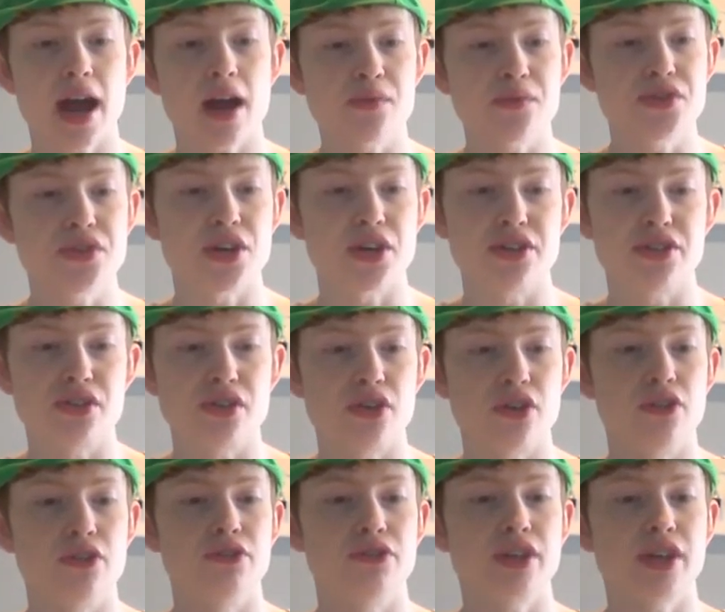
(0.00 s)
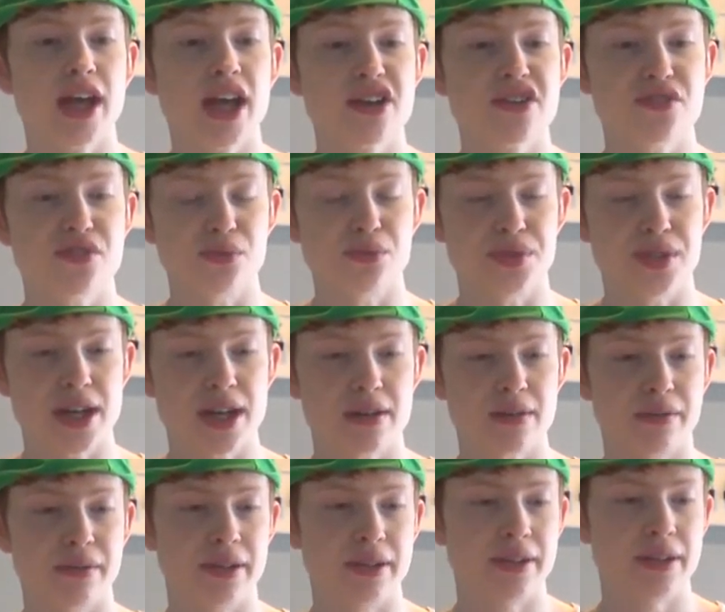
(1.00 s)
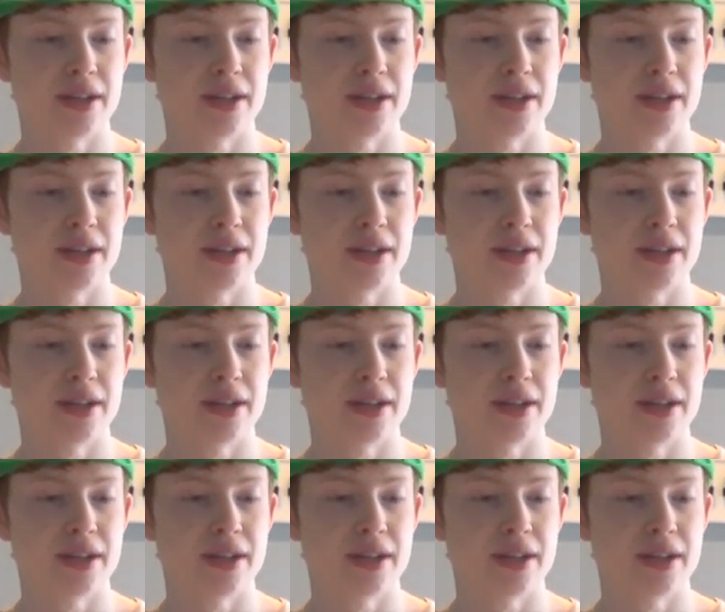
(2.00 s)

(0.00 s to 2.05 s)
outside of Castletown.